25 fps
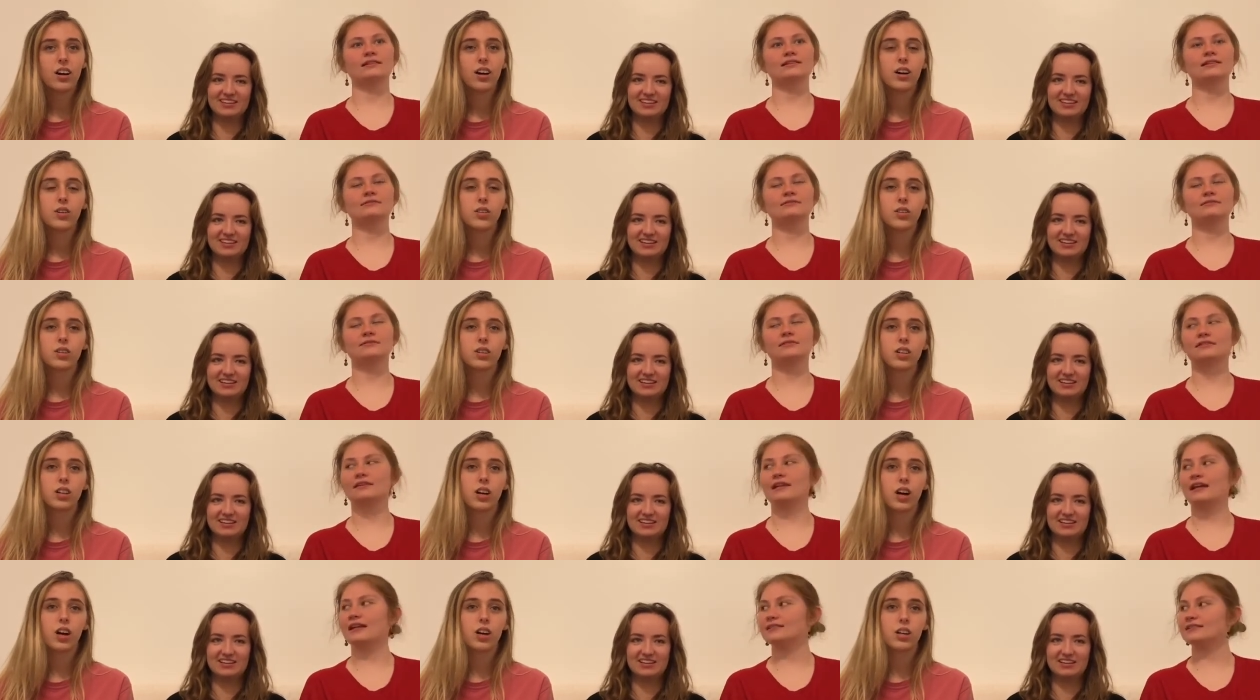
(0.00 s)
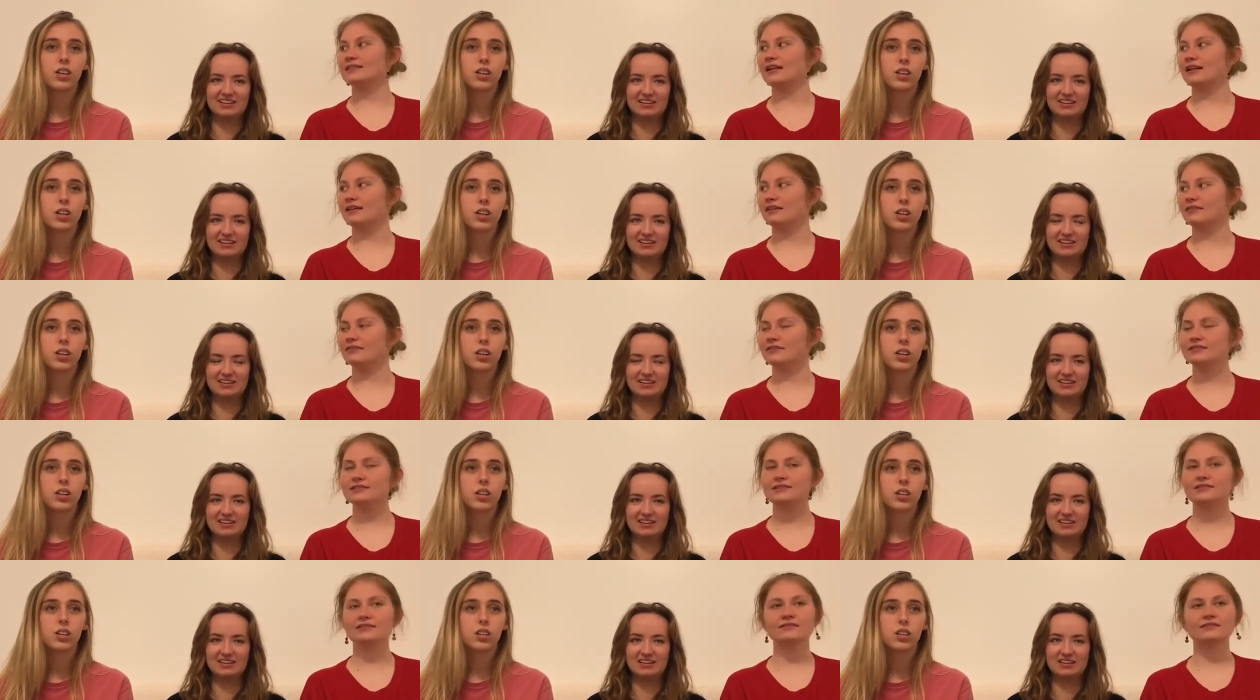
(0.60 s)
Speaker 1: That's what oh we Cage the
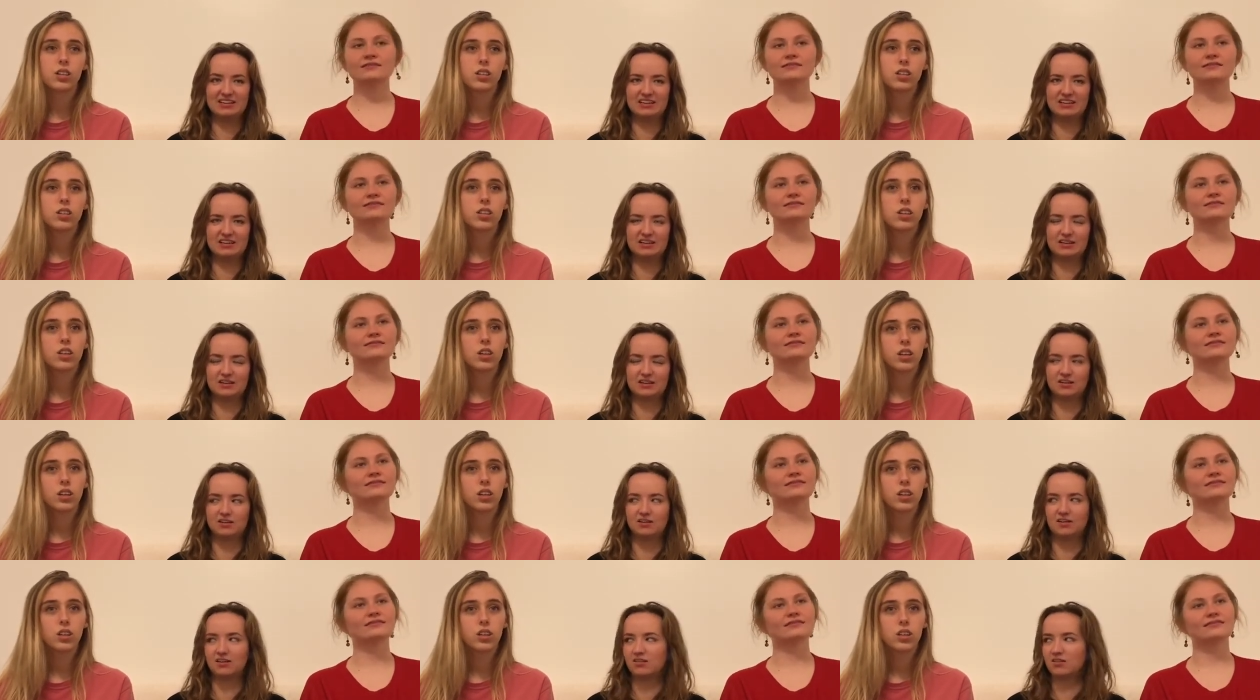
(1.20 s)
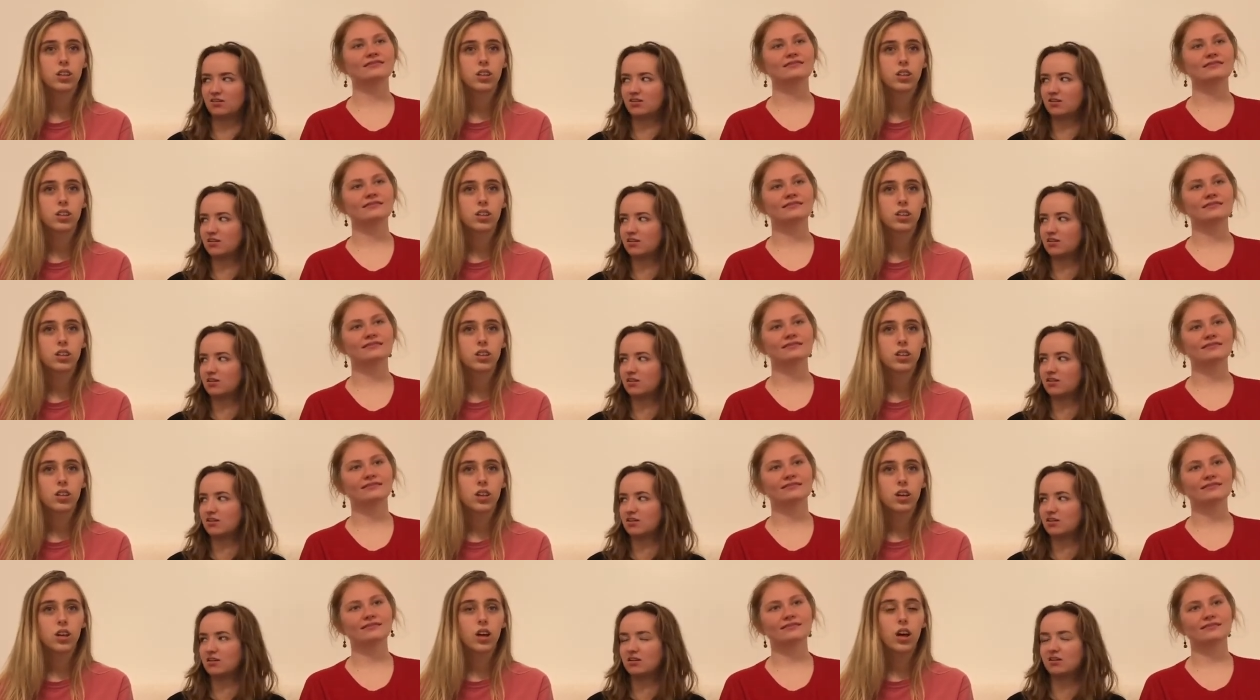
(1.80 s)
Elephant song? Yeah. Yeah,
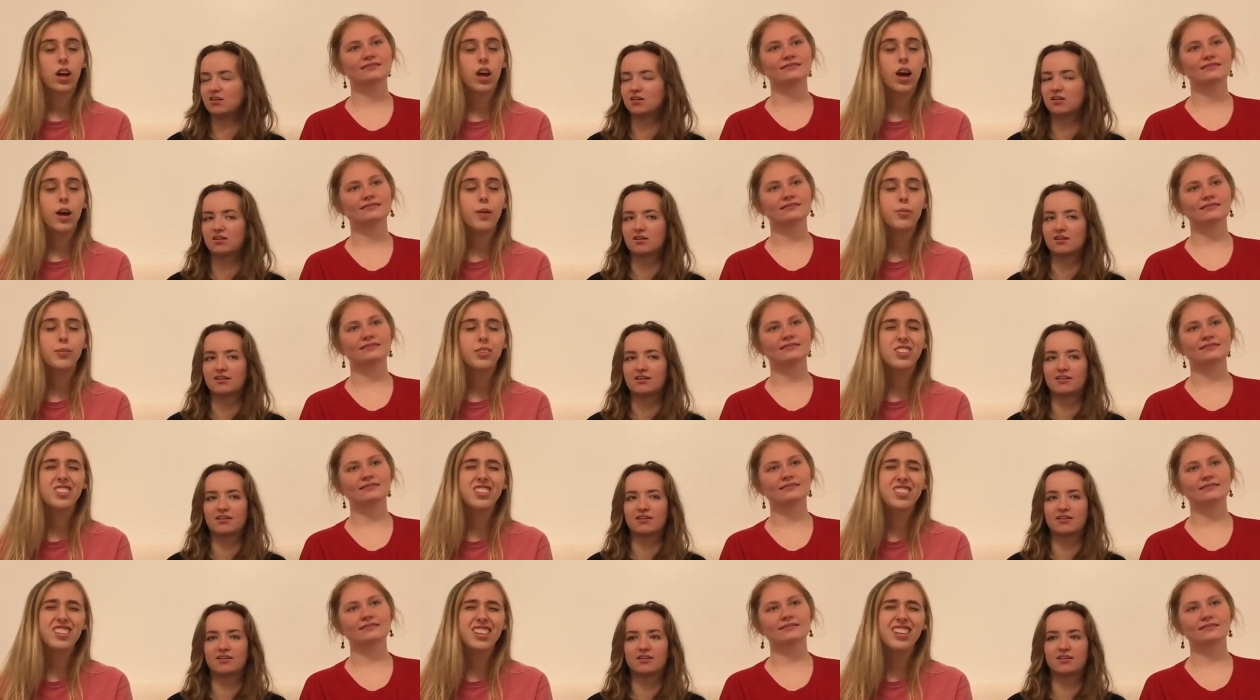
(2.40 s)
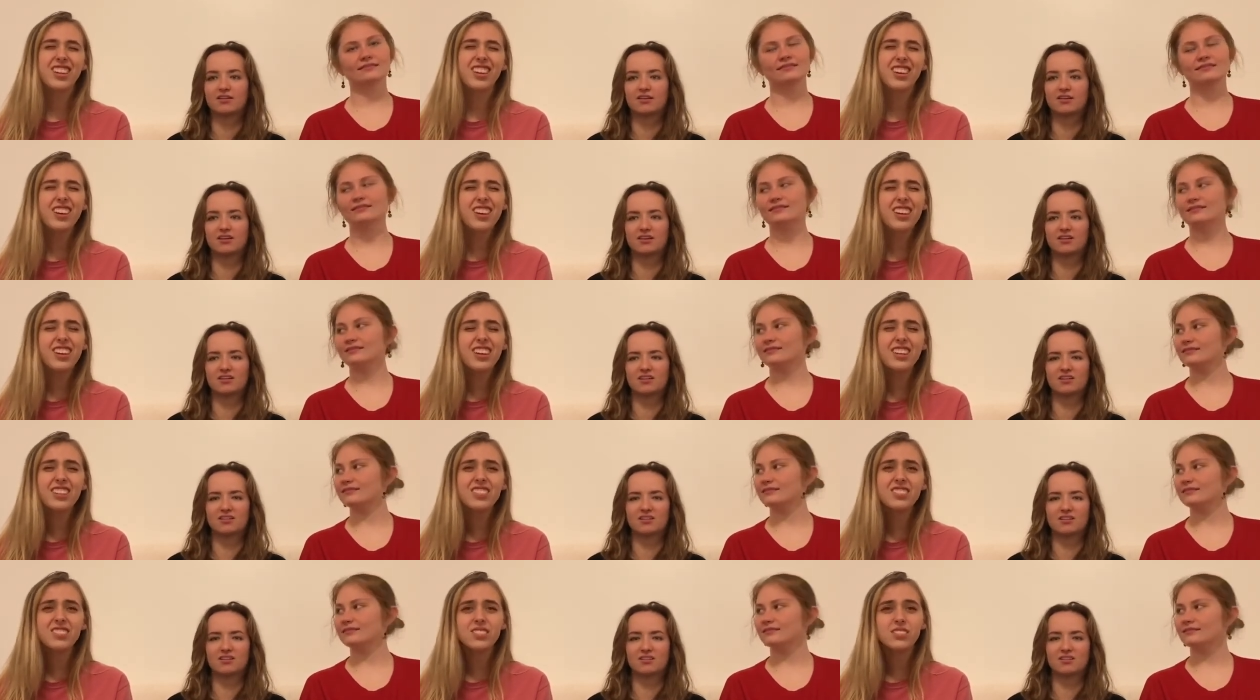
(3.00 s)
Aberdeen.
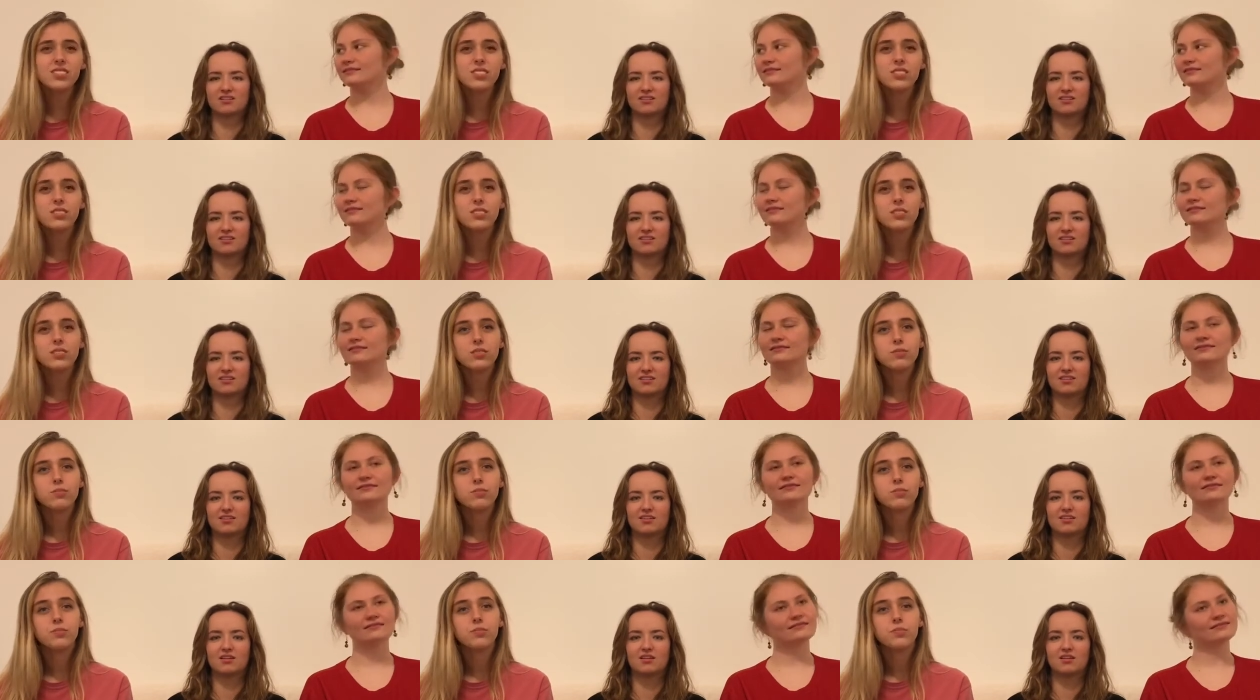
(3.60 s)
Aberdeen. Yeah.